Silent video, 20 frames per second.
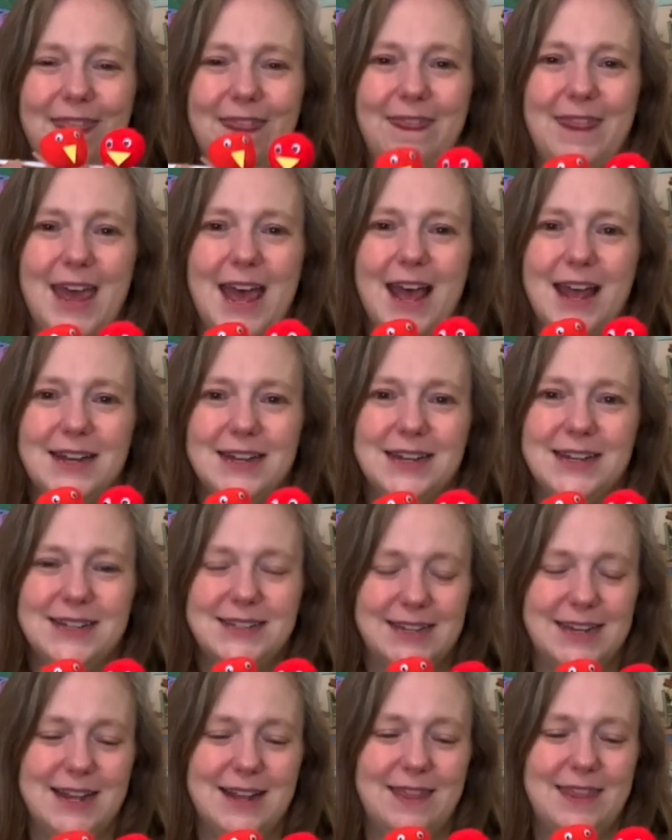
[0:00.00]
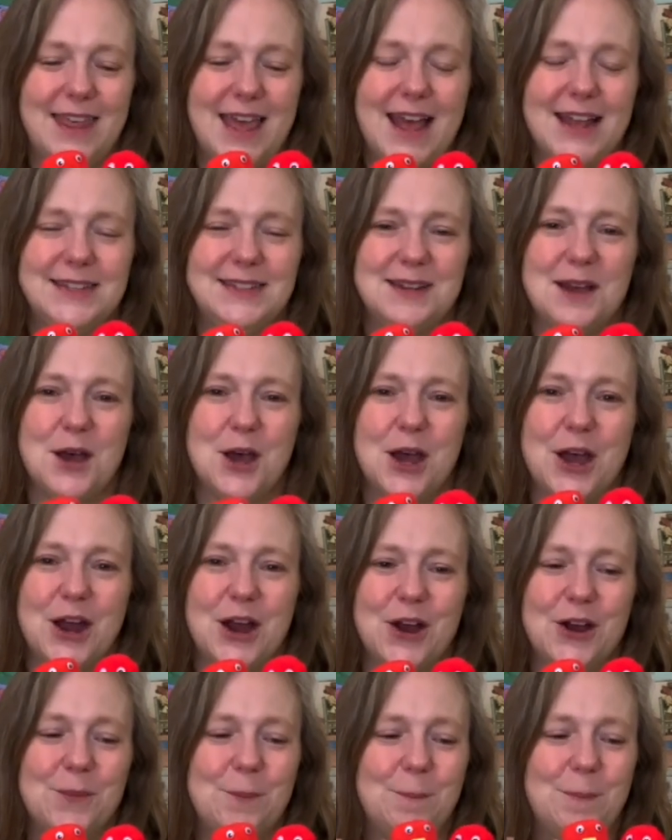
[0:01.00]
That is it. That's
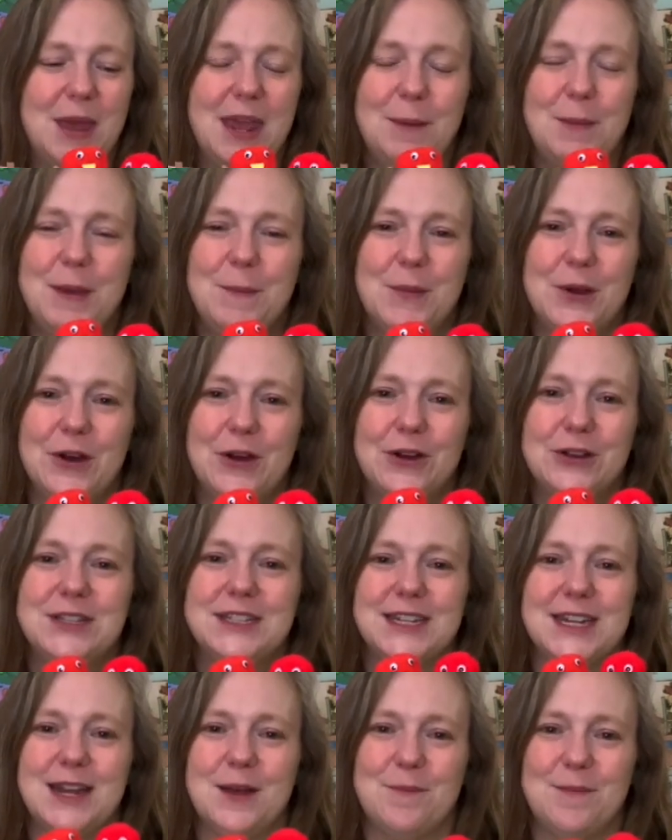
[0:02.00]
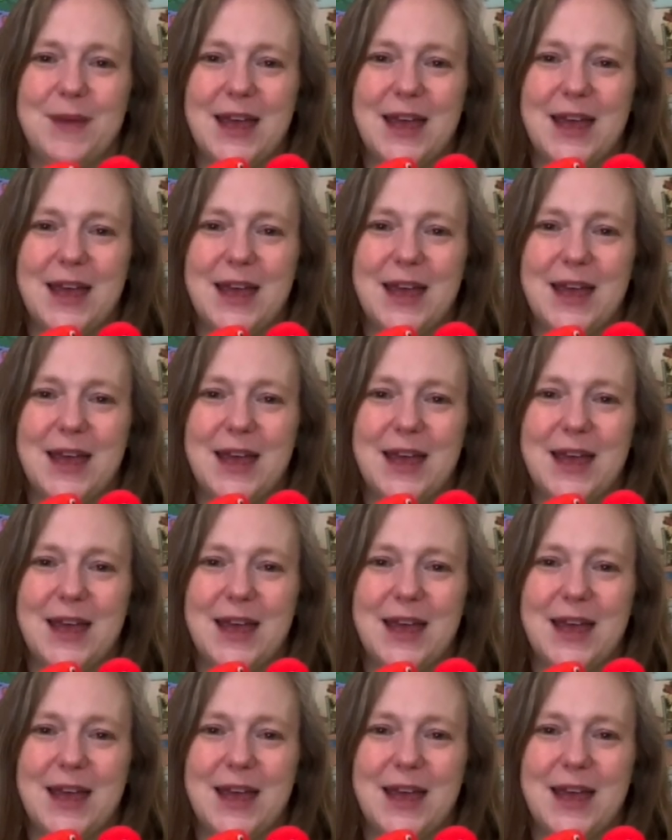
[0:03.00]
our baby birds in a